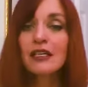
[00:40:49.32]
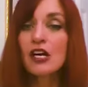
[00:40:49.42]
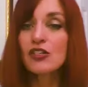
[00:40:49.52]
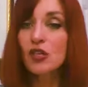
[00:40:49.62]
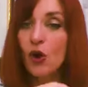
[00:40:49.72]

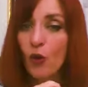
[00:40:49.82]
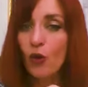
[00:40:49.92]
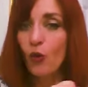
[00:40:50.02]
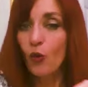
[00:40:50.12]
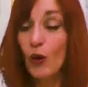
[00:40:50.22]
So
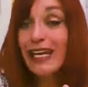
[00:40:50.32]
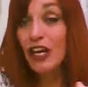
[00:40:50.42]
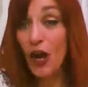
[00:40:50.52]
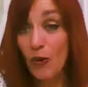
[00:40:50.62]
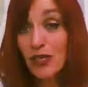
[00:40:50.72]
we
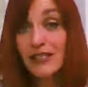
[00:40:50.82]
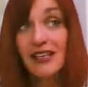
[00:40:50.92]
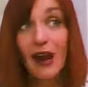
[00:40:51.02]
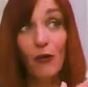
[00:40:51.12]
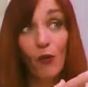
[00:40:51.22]
notice
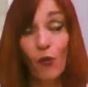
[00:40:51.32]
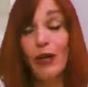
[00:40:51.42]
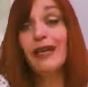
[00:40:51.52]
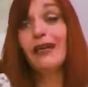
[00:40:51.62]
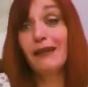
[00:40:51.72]
that
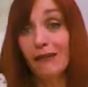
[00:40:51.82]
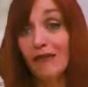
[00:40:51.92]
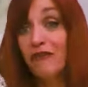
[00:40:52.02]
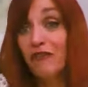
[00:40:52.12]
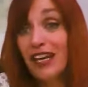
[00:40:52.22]
we
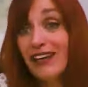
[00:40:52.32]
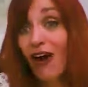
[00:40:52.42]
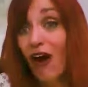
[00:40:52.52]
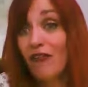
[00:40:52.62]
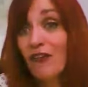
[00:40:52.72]
feed
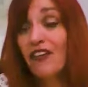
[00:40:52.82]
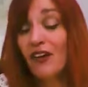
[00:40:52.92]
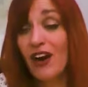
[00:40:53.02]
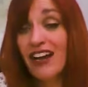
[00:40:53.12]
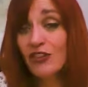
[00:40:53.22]
off of their
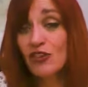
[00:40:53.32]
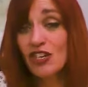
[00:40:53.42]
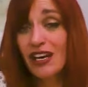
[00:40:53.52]
energy.